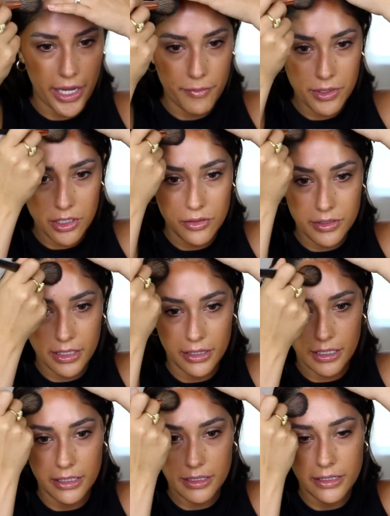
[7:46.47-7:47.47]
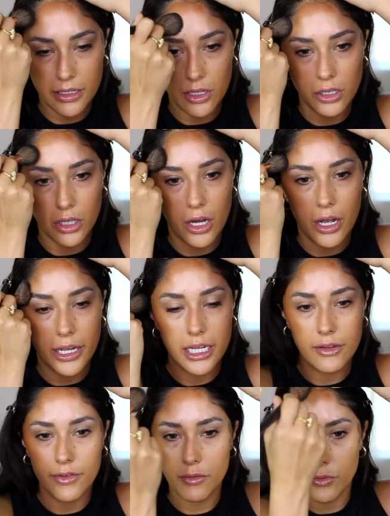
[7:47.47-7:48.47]
I've been using this a lot,
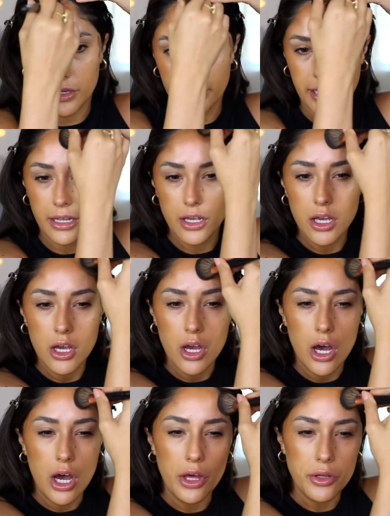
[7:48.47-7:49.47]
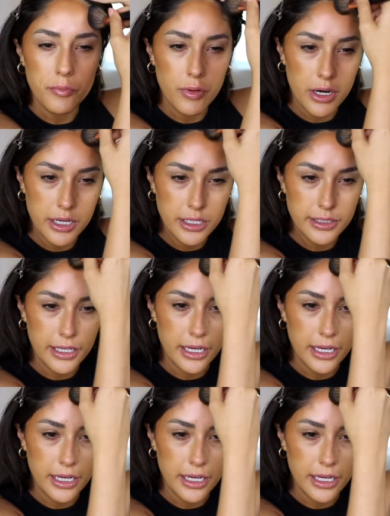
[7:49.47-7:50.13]
even with like other products.